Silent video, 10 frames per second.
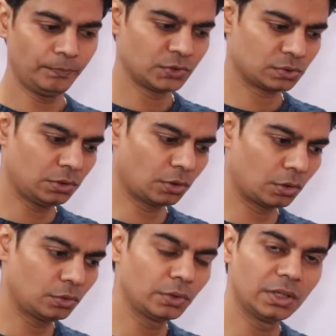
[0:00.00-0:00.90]
So in
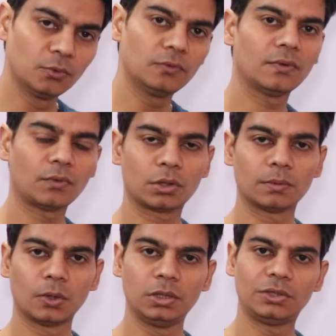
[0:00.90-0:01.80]
order to remove a water
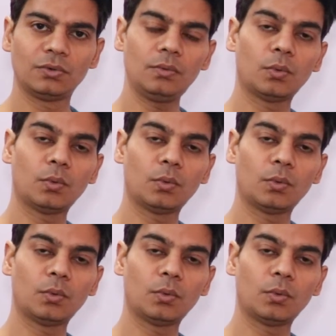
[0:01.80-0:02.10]
molecule,